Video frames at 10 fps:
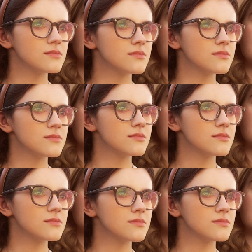
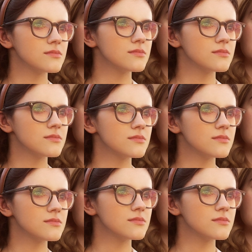
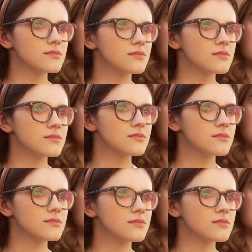
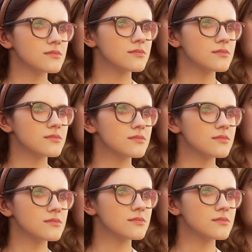
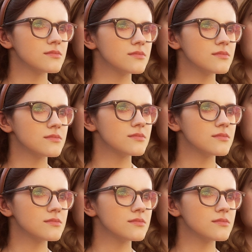(silent)